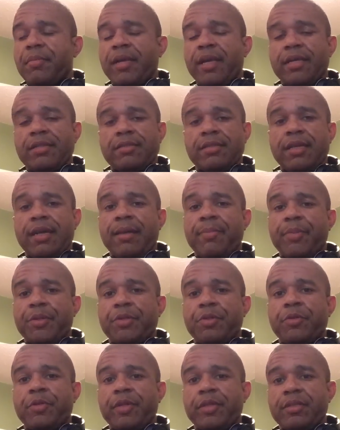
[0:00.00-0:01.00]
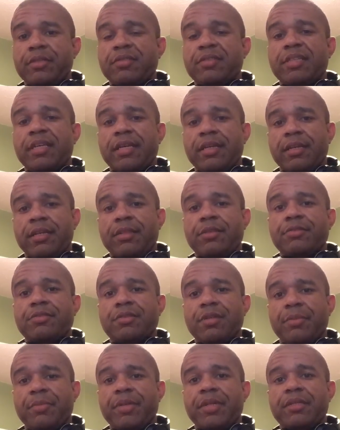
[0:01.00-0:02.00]
has the opportunity to see another
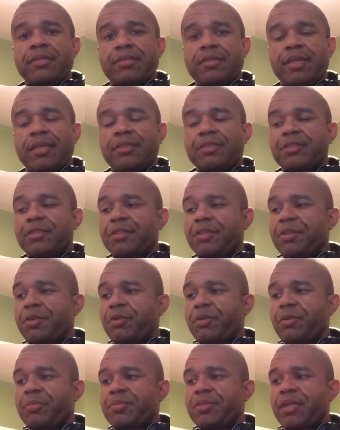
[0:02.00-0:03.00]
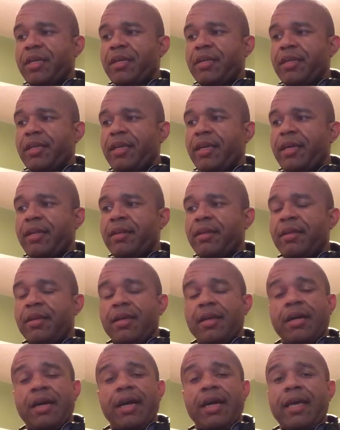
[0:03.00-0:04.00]
summoning session. You know what I'm saying? Again,
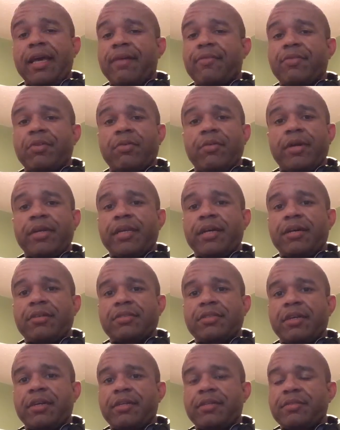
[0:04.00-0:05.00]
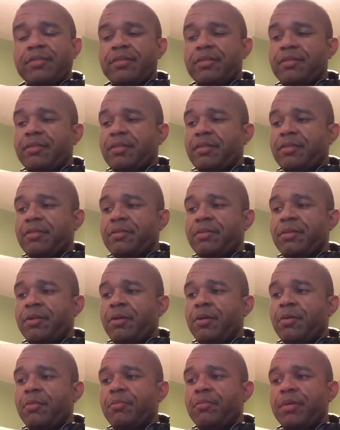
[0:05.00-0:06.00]
I have no idea how serious this is,
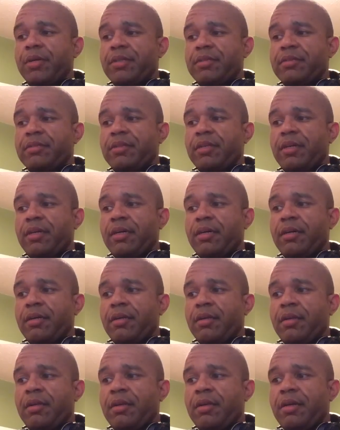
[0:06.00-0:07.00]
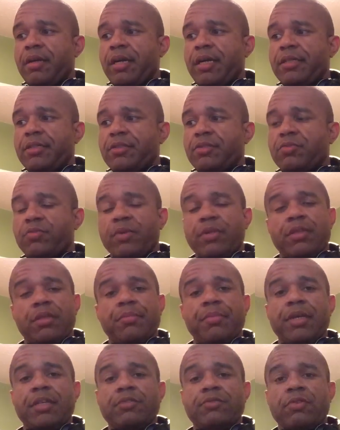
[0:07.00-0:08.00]
but I just want the
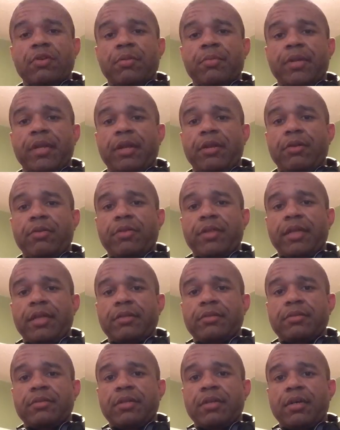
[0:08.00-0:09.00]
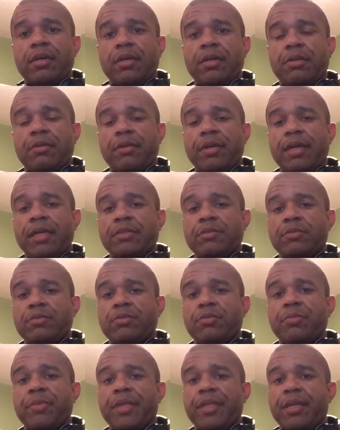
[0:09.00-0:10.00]
best for him, and I know that you guys will
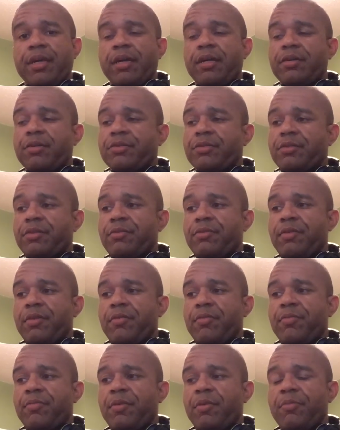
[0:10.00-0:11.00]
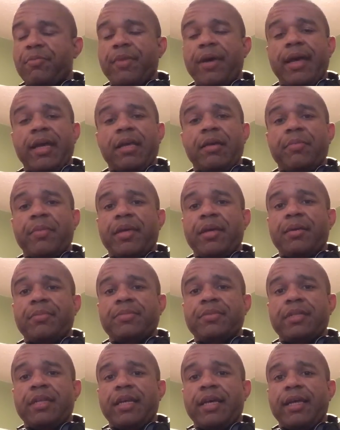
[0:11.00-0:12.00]
do me the honors of backing me
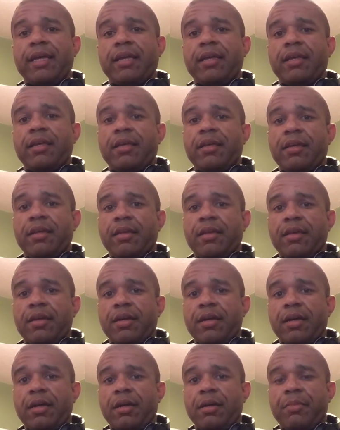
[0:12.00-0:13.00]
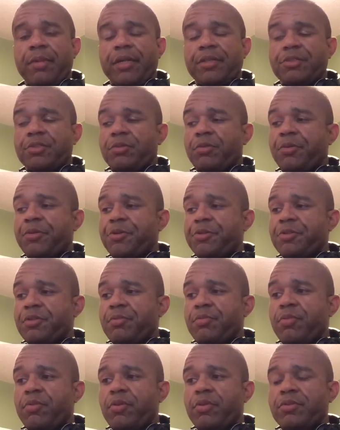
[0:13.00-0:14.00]
up today and showing your
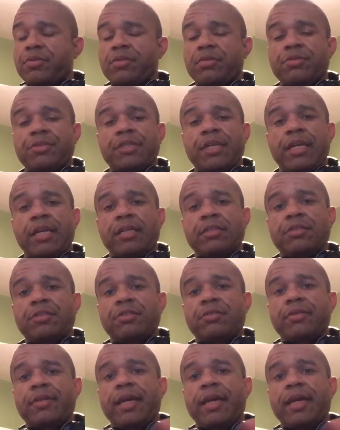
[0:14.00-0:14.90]
support. So shout out to you,